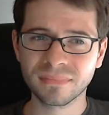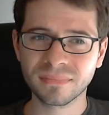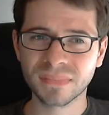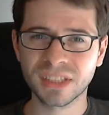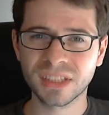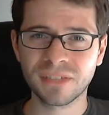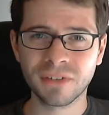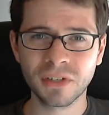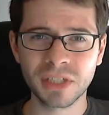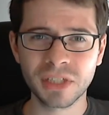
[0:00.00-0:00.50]

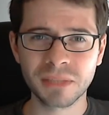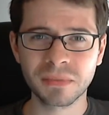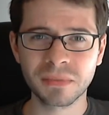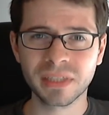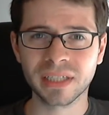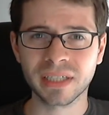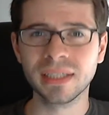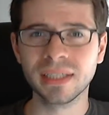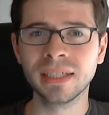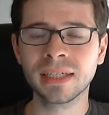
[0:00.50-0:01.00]
It's a fairly simple
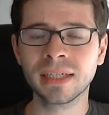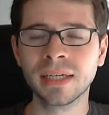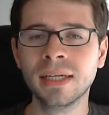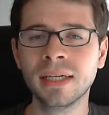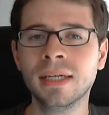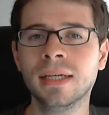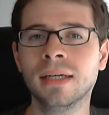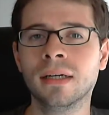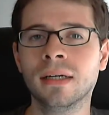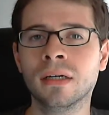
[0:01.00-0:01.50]
technique.
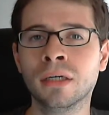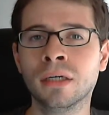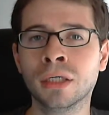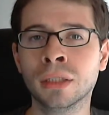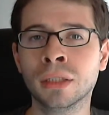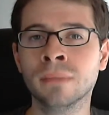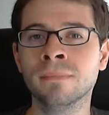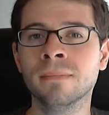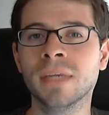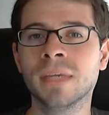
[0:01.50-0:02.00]

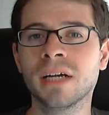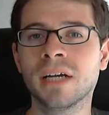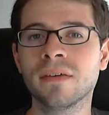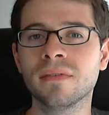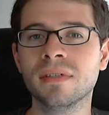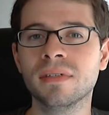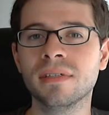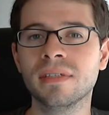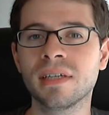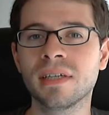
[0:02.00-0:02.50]
I
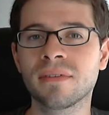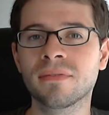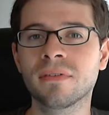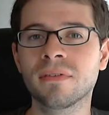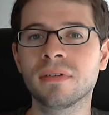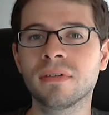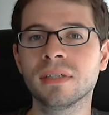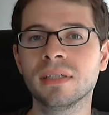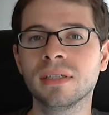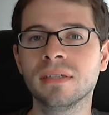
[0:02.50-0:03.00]
would
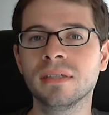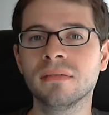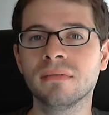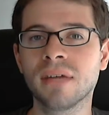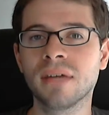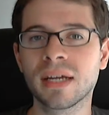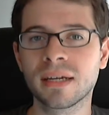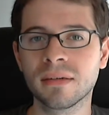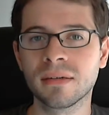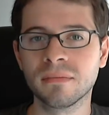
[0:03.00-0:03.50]
definitely
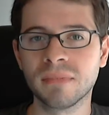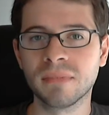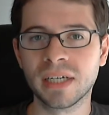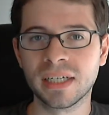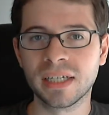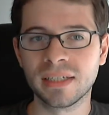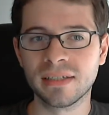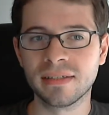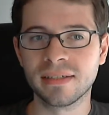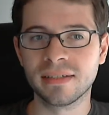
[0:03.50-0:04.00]

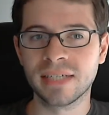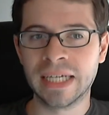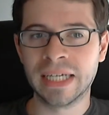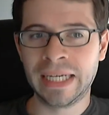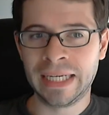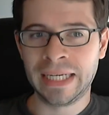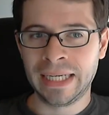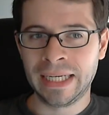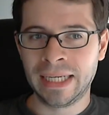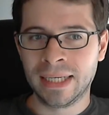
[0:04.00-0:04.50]
recommend
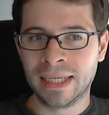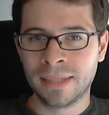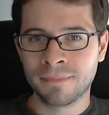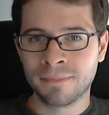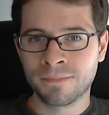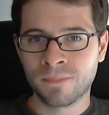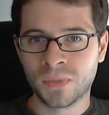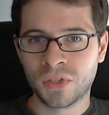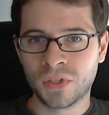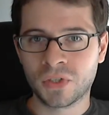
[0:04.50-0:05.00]

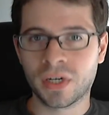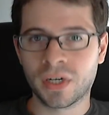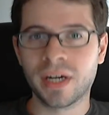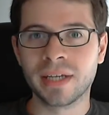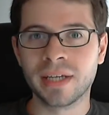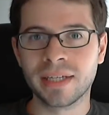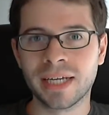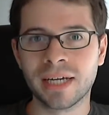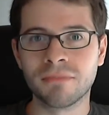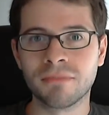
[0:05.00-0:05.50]

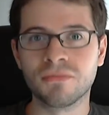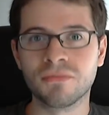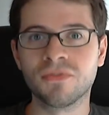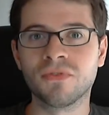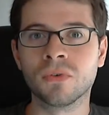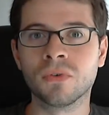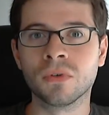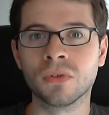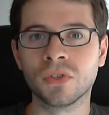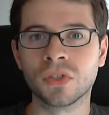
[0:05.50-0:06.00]
trying that
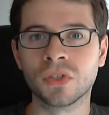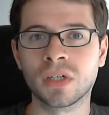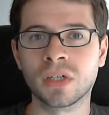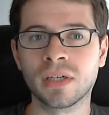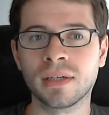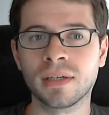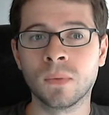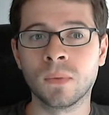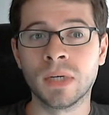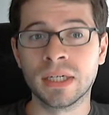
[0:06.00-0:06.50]
before
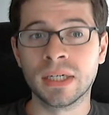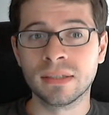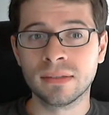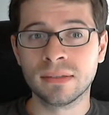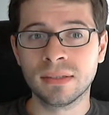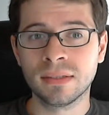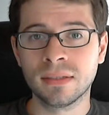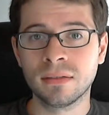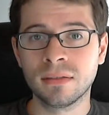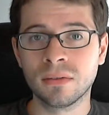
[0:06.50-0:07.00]
trying
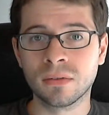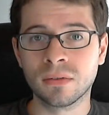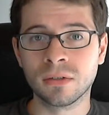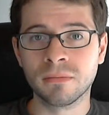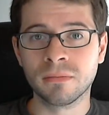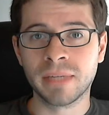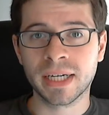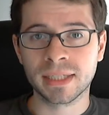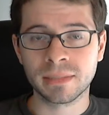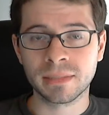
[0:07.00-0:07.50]
wild or
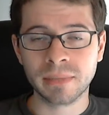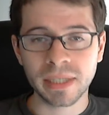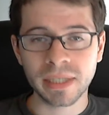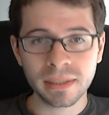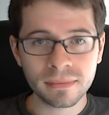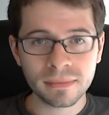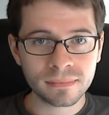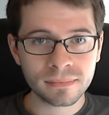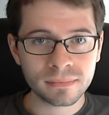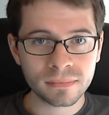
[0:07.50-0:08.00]
back to
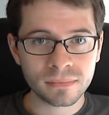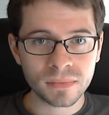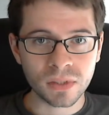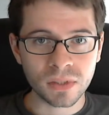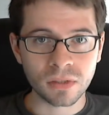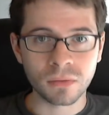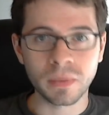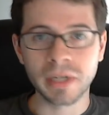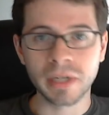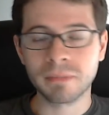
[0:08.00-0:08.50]
bed
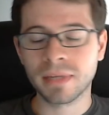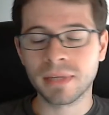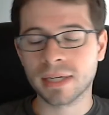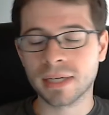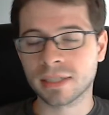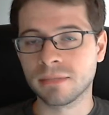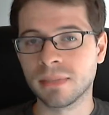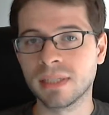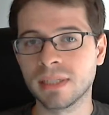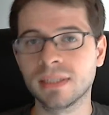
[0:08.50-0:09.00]
or wake
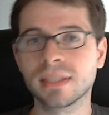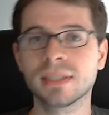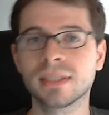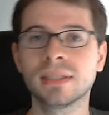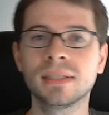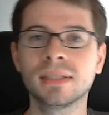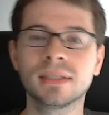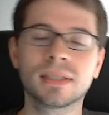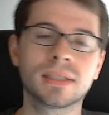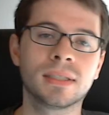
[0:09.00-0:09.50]
back to bed
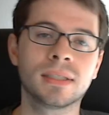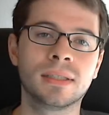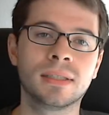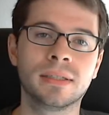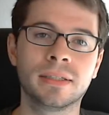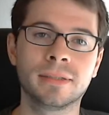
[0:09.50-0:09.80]
techniques.